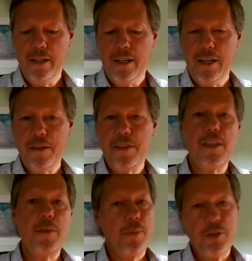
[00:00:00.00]
Uh, and
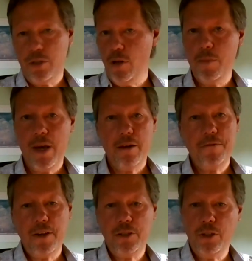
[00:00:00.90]
then they published the whole
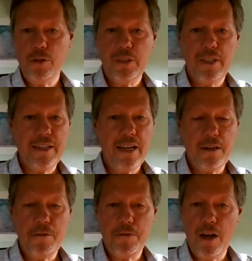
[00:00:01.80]
manifesto in late
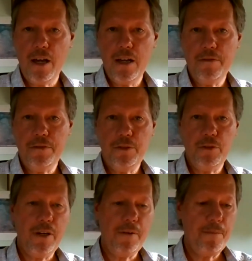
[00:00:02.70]
95.
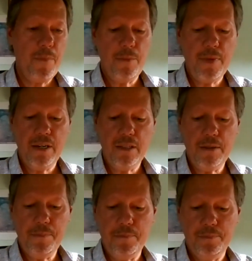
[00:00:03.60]
So I
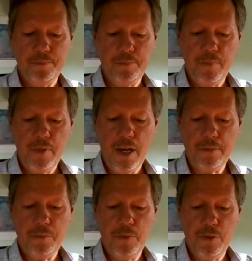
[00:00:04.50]
immediately
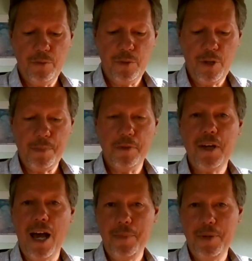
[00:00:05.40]
got a couple of
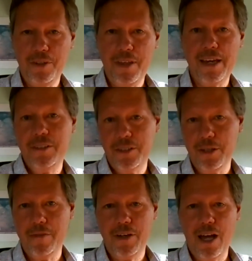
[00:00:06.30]
copies of that,
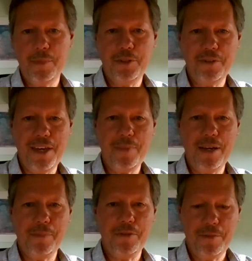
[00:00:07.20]
still have copies of that
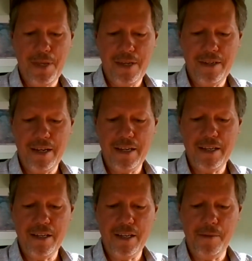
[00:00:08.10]
paper from that
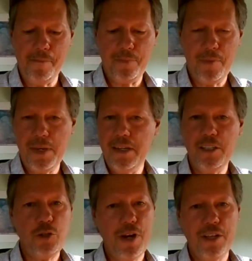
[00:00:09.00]
day. Um,
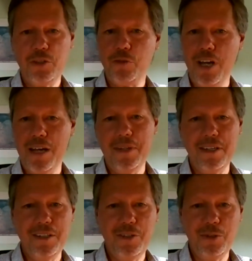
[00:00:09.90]
immediately transcribed it
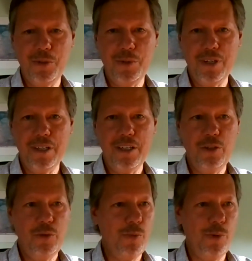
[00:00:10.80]
into, uh,
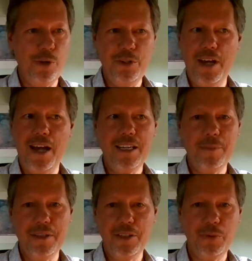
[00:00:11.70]
into a Word
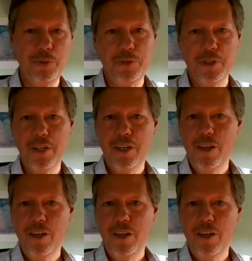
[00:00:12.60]
document. This was